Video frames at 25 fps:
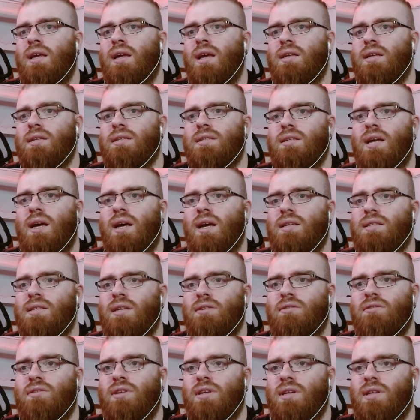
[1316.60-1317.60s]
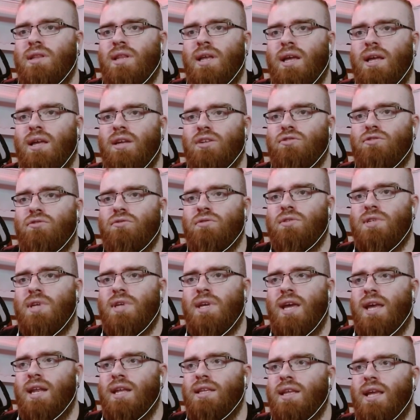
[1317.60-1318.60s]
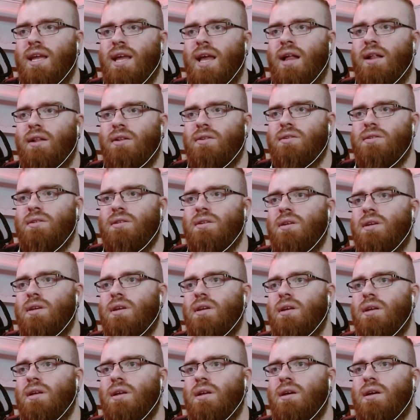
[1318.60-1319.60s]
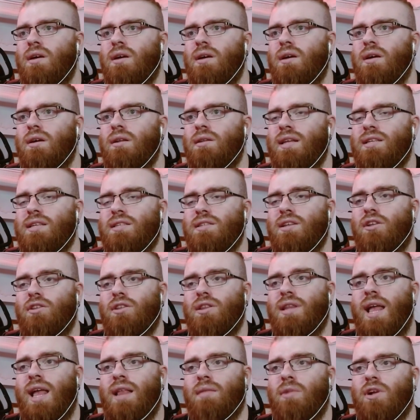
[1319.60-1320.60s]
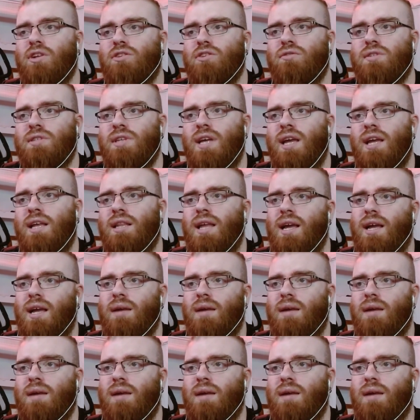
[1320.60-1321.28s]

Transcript: Yes, guys, I think like I should say anything else. Uh, there is not that much to say.